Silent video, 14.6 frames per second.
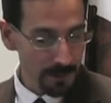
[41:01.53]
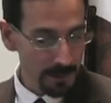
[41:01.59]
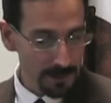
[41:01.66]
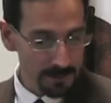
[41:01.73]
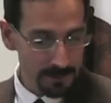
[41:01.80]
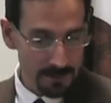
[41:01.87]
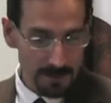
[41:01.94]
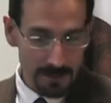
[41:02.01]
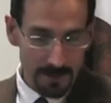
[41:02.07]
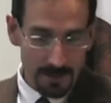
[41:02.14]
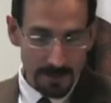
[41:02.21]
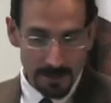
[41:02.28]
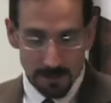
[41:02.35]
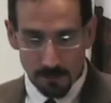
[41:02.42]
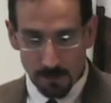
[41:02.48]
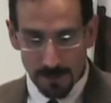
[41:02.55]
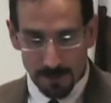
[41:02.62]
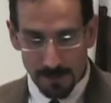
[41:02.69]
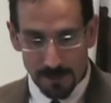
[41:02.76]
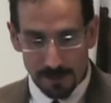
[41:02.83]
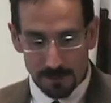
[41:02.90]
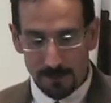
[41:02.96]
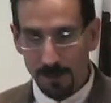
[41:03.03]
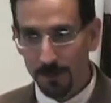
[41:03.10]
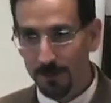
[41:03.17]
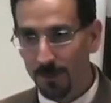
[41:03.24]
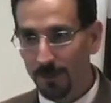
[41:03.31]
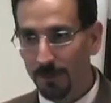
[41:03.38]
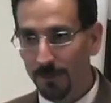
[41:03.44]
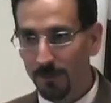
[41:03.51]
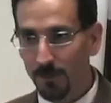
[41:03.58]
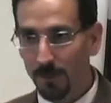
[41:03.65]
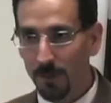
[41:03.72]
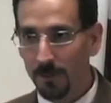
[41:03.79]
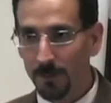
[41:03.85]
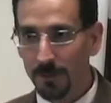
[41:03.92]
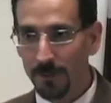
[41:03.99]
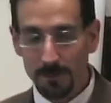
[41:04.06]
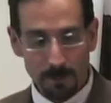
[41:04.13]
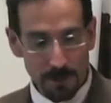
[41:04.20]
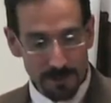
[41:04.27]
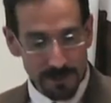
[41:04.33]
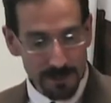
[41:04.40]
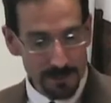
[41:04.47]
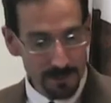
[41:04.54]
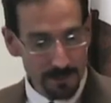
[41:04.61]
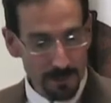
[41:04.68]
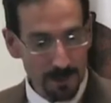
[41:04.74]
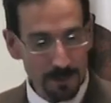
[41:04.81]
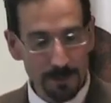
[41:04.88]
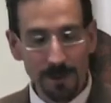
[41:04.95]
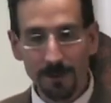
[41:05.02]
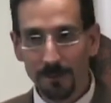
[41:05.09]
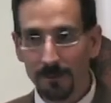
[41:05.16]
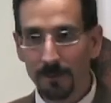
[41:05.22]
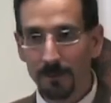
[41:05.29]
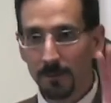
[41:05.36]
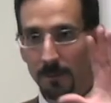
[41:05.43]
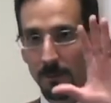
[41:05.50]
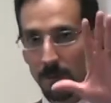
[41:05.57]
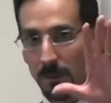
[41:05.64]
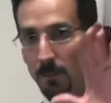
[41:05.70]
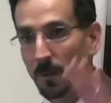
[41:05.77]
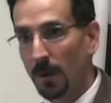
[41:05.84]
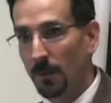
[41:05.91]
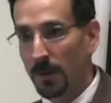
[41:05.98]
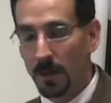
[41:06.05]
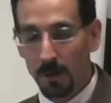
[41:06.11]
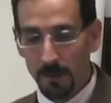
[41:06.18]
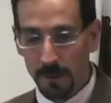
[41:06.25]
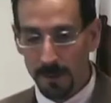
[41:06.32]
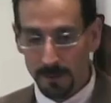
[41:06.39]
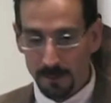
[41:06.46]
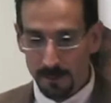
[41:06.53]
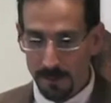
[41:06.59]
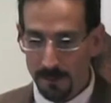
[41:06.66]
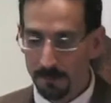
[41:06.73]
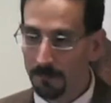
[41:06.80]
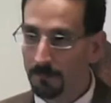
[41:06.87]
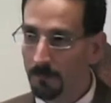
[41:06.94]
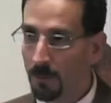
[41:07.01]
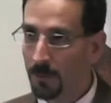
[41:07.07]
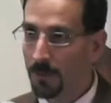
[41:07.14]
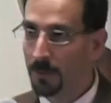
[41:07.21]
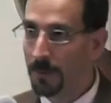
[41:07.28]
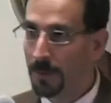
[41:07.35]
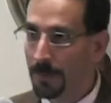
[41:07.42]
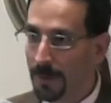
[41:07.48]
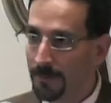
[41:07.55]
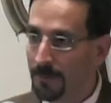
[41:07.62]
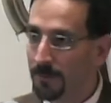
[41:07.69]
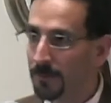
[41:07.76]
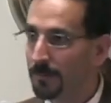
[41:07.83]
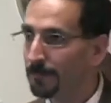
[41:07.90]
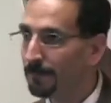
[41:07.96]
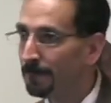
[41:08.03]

costs, and with that, I'll, I'll turn the floor over to Martin to talk about where we're going and, and, what we're doing about this.